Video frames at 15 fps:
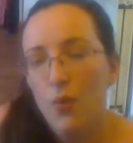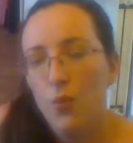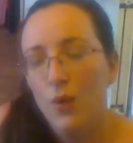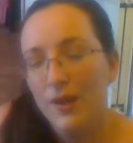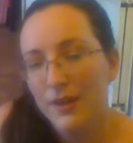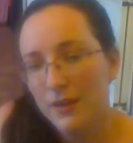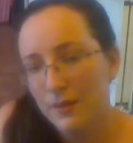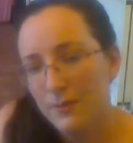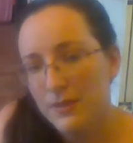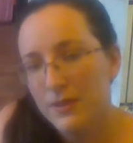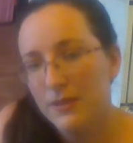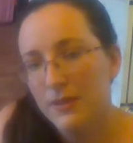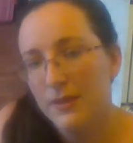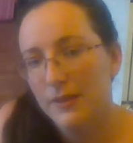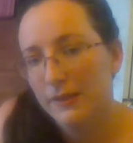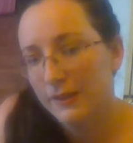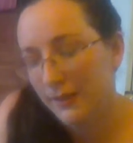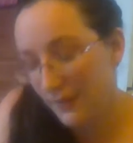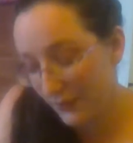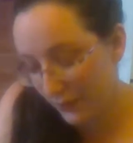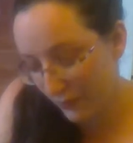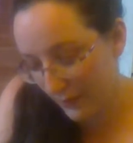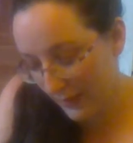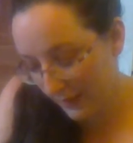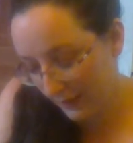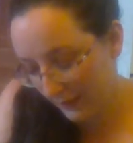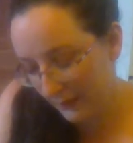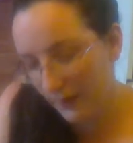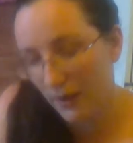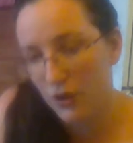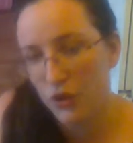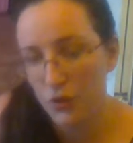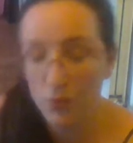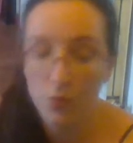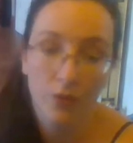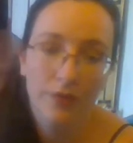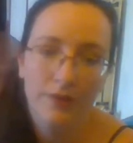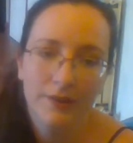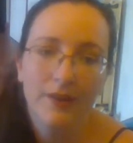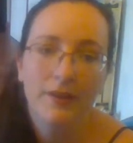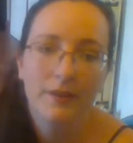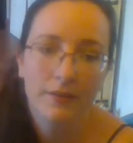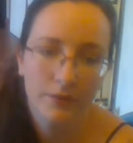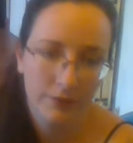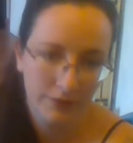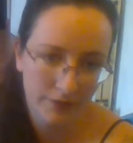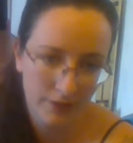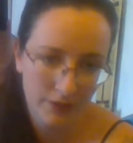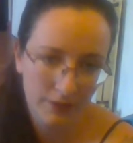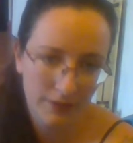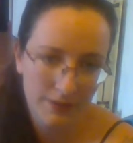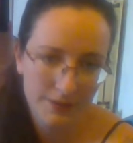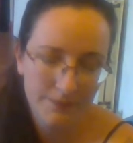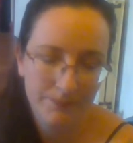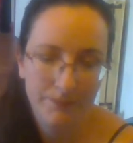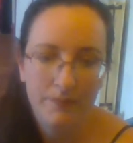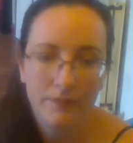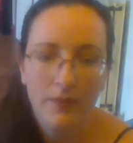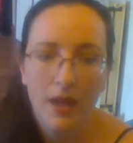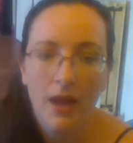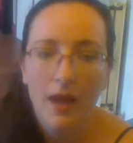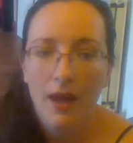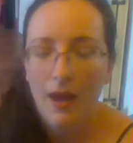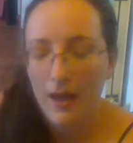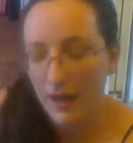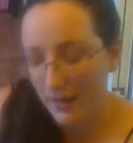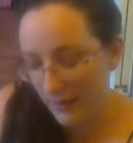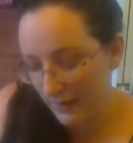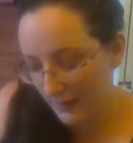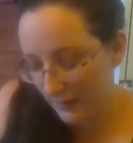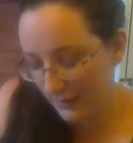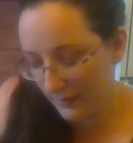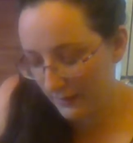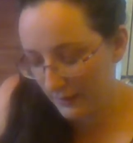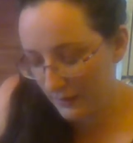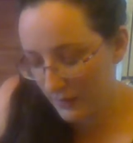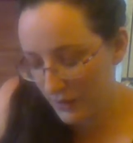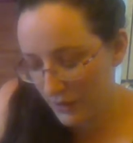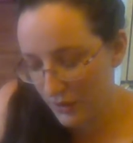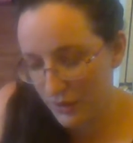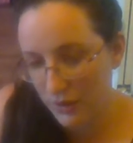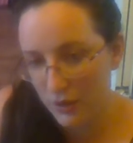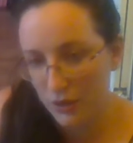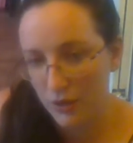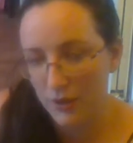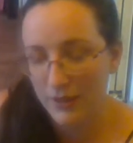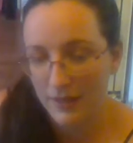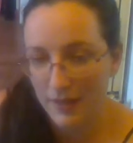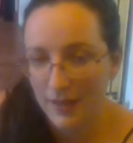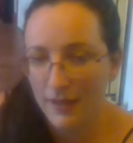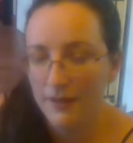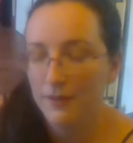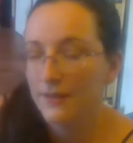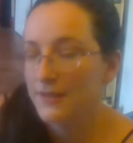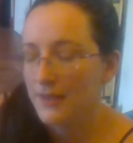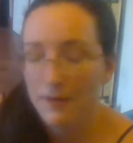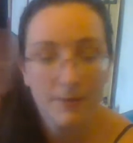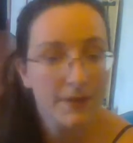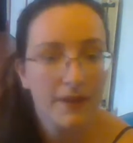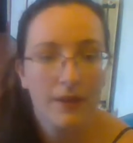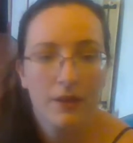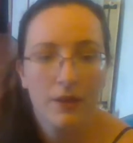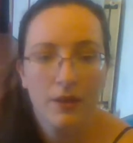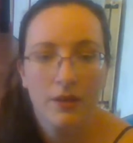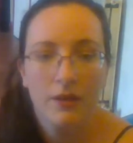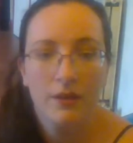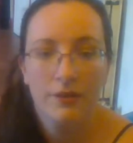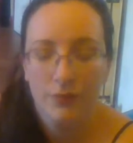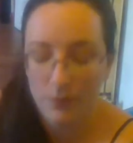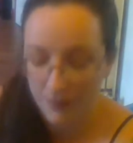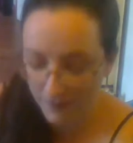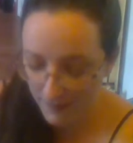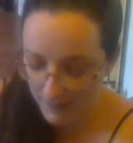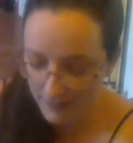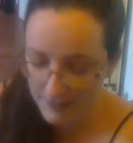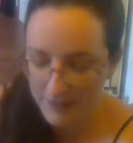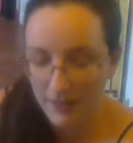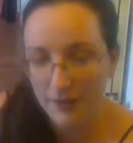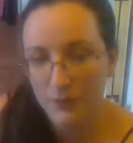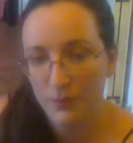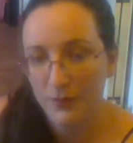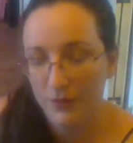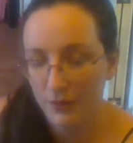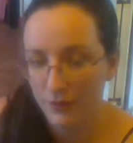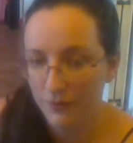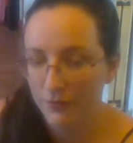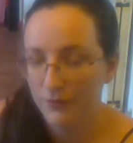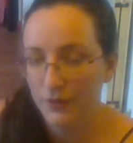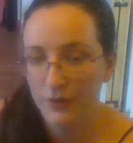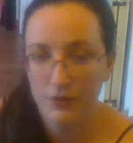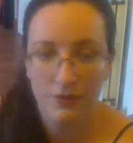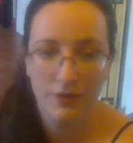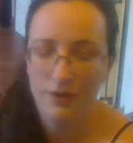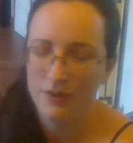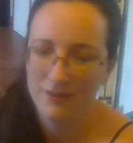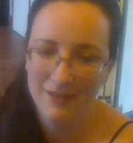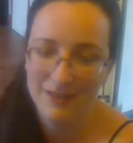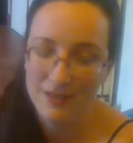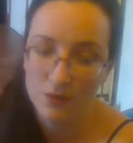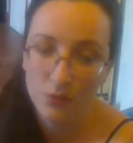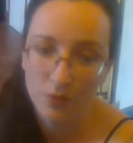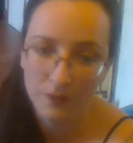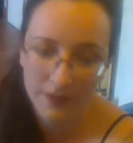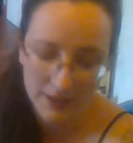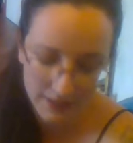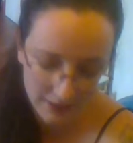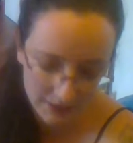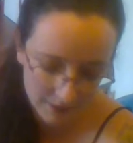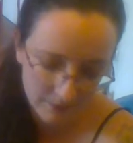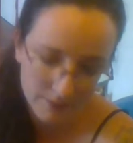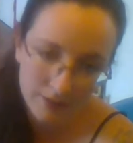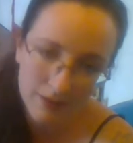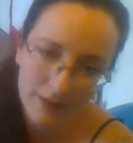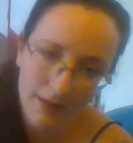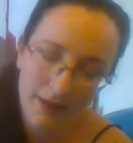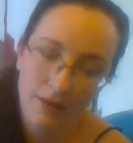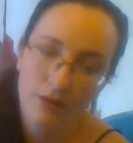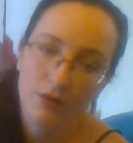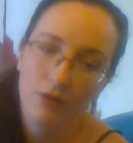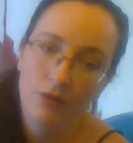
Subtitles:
When it comes to the accessories, you want the Sentinel Circlet. And again, the same thing occurs with that as with the Lunar Flute, and indeed all the kit. Get